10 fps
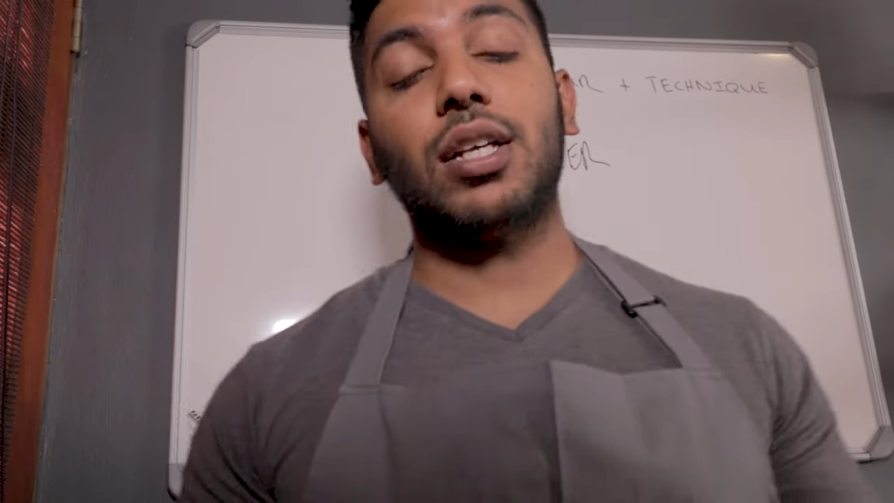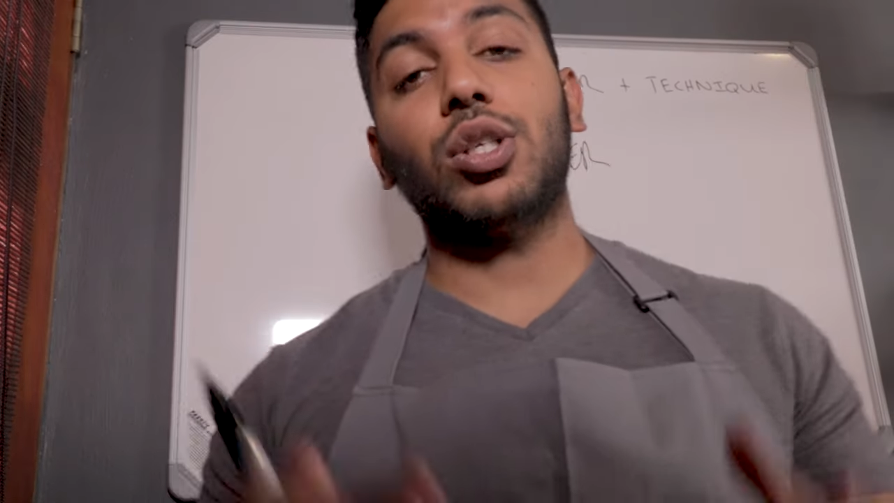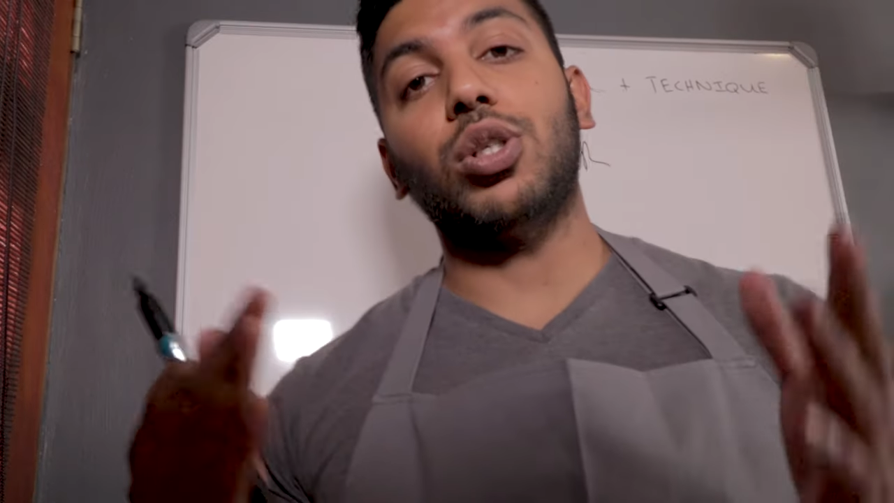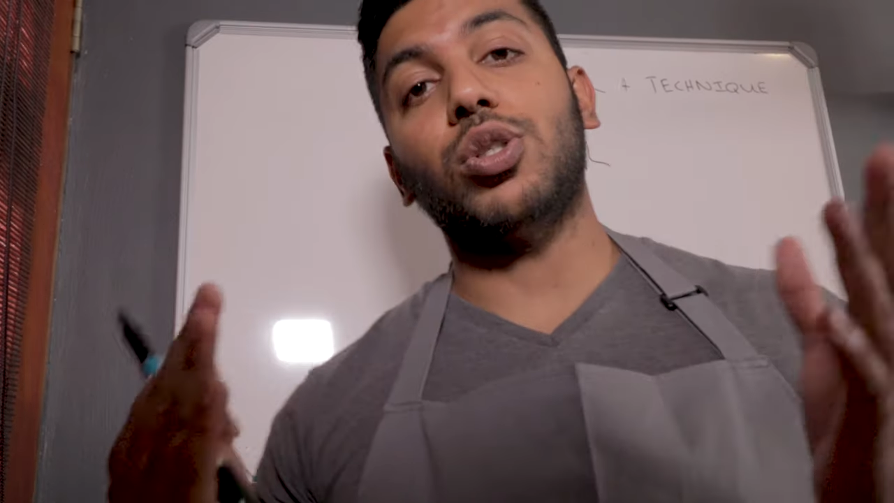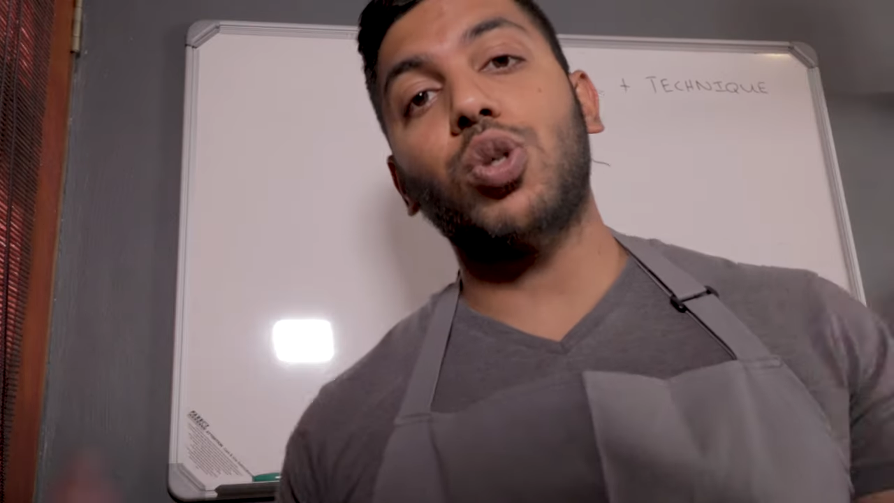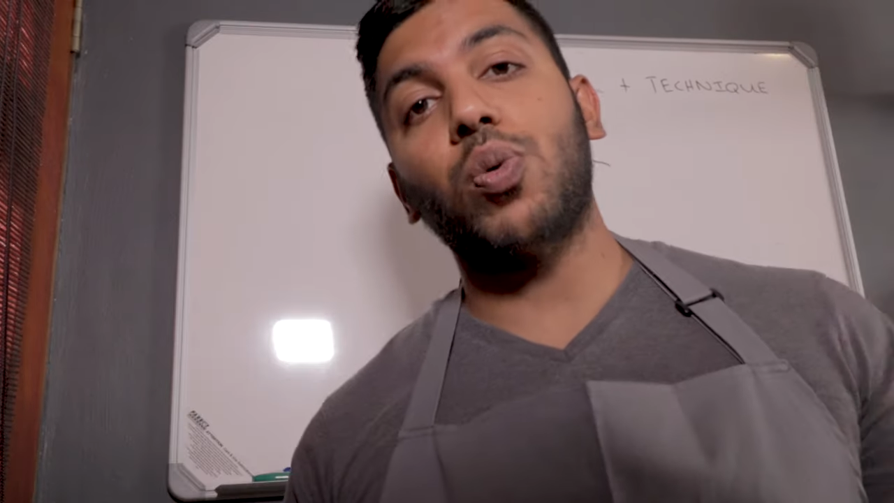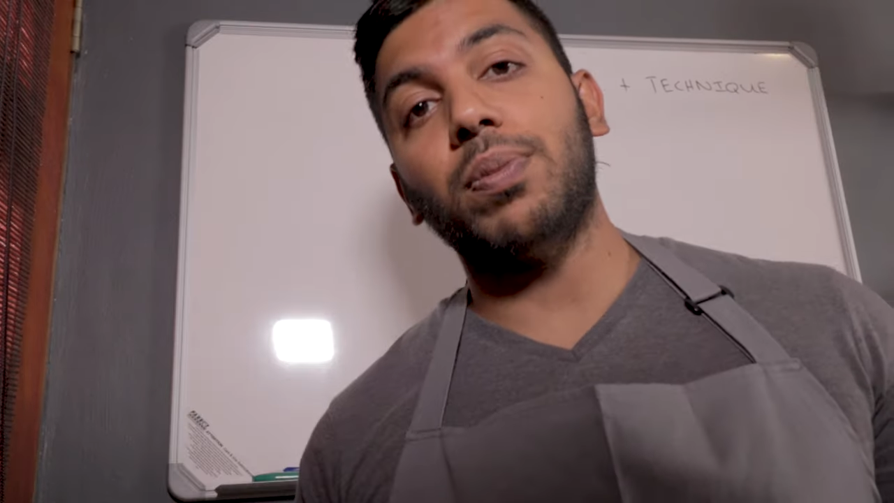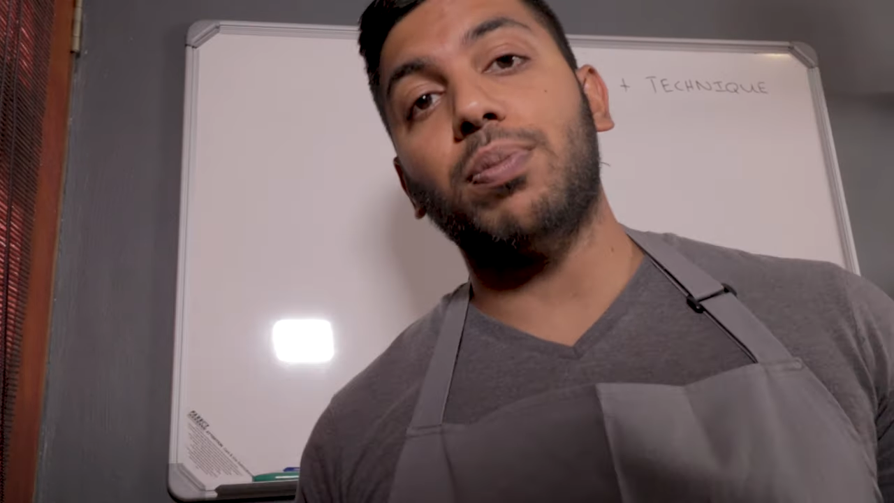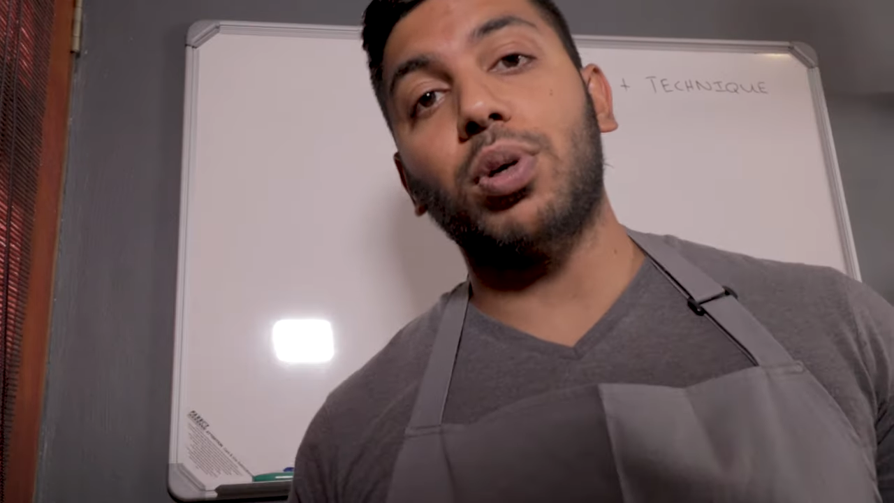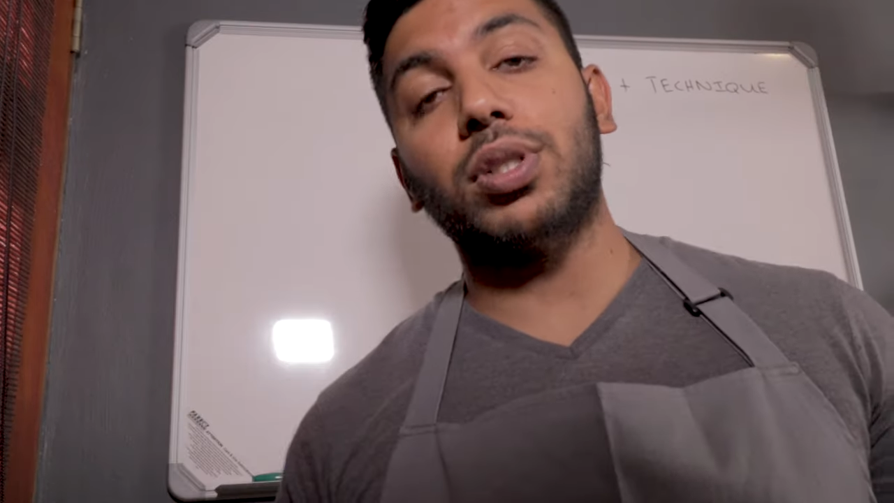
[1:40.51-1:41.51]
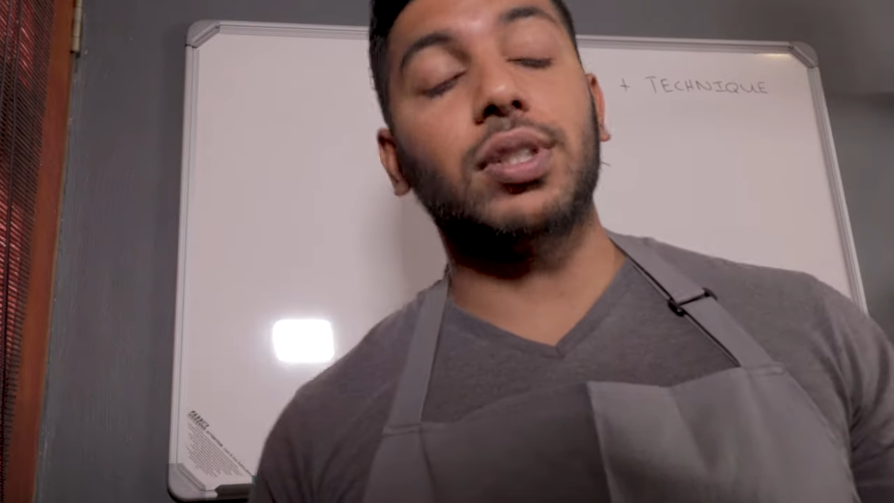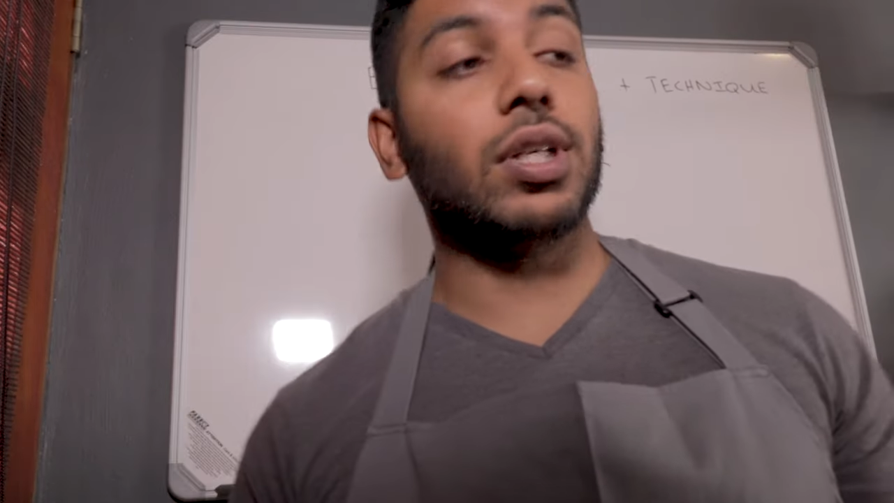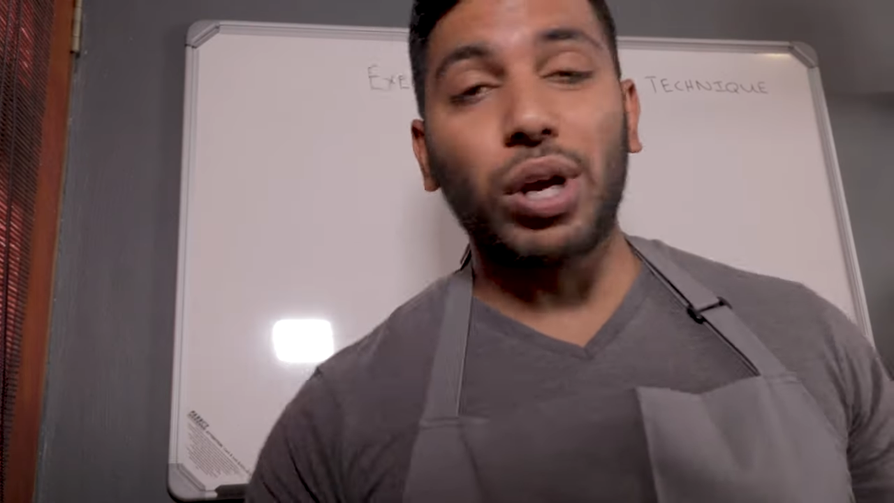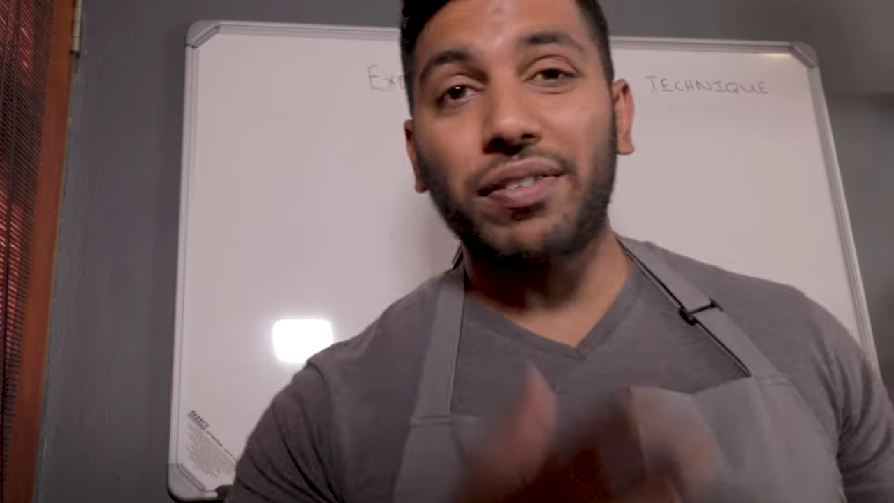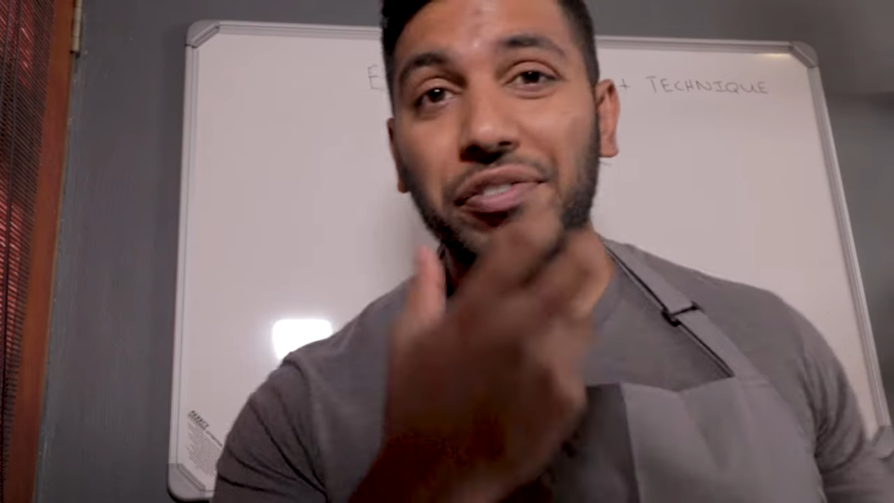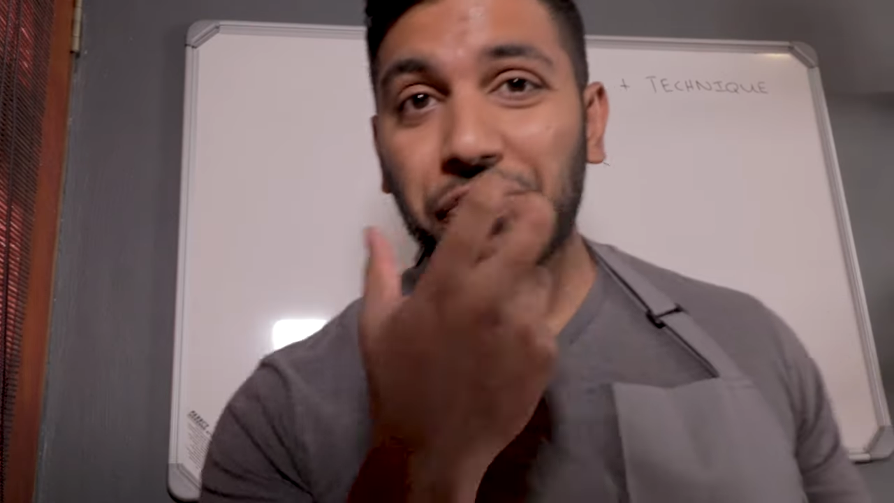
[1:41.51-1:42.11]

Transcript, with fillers: So it's so important to have a